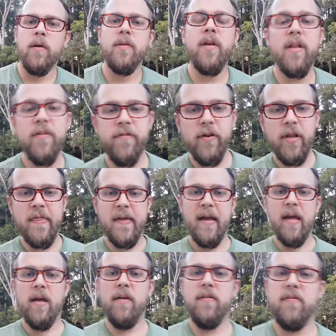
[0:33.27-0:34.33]
Now, the funny
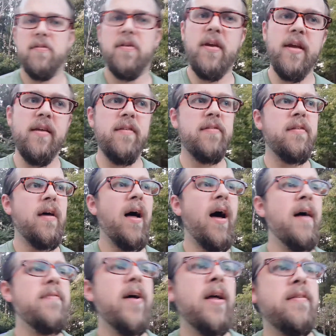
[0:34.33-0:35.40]
thing is
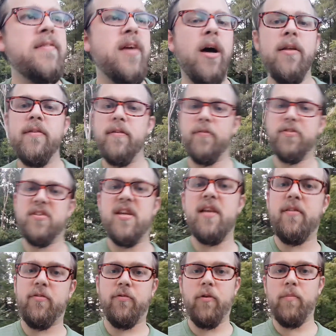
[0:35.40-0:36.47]
I've had tons of
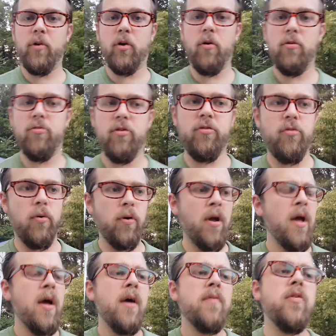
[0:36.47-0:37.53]
seeds from the grocery store
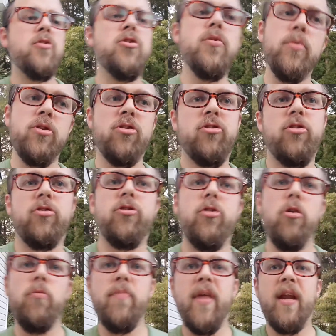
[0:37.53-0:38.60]
that you would just
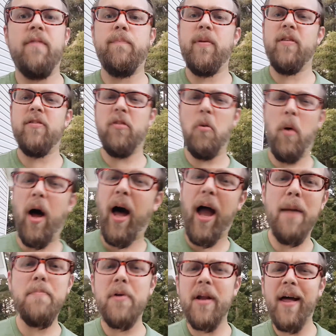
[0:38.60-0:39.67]
assume that have been so
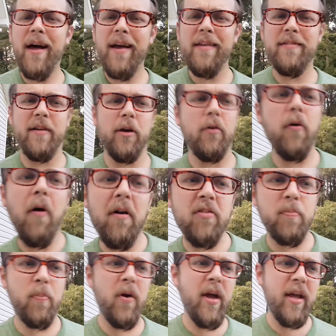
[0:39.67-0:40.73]
hybridized and
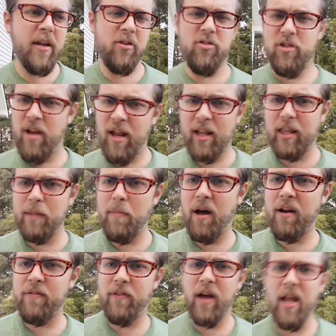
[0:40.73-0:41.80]
crossbred and genetically
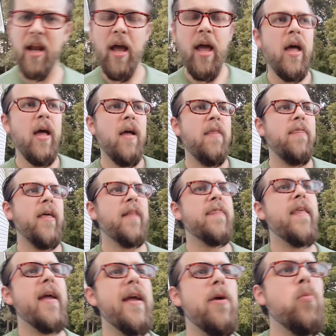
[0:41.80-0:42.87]
modified that
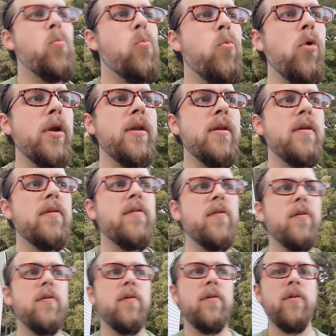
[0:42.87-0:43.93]
they wouldn't
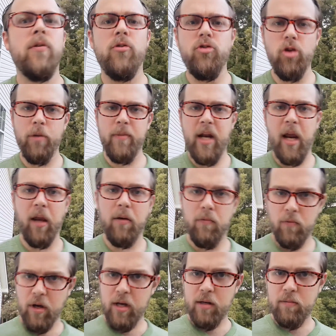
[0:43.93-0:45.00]
germinate,
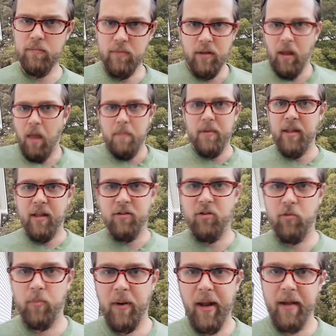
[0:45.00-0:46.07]
right? I mean, that's
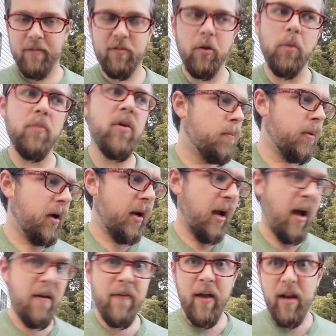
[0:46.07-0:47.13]
just what I assumed. But
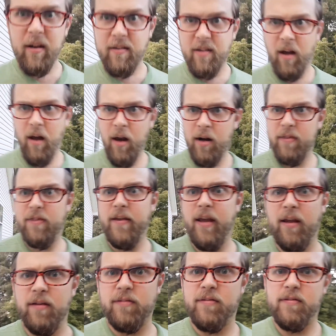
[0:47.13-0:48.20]
I've had a ton of
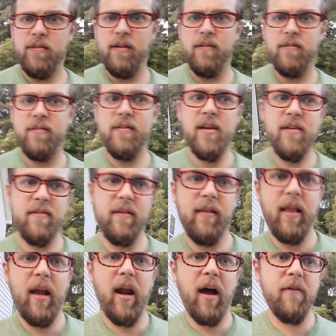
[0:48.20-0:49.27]
things this season
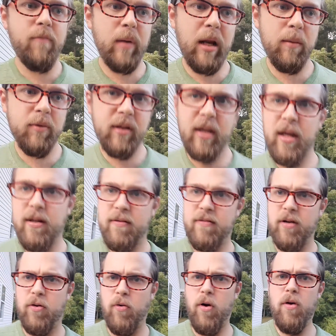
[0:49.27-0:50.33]
that I've been able to get
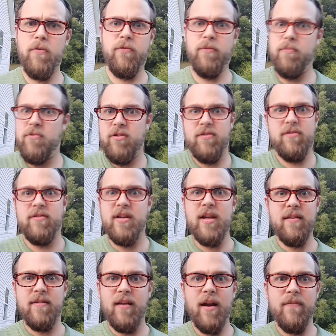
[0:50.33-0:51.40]
to grow from just
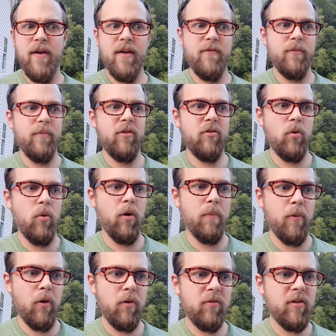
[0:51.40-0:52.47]
seeds that I've had from the store or
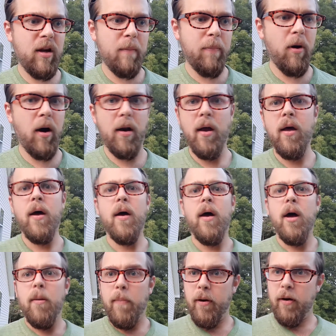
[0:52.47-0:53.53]
produce that I bought.
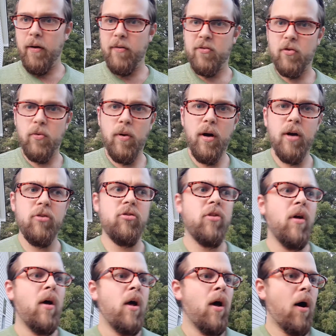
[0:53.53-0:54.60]
Butternut squash,
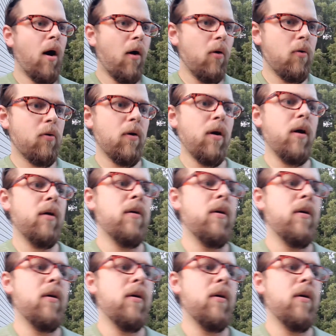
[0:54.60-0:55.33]
okra,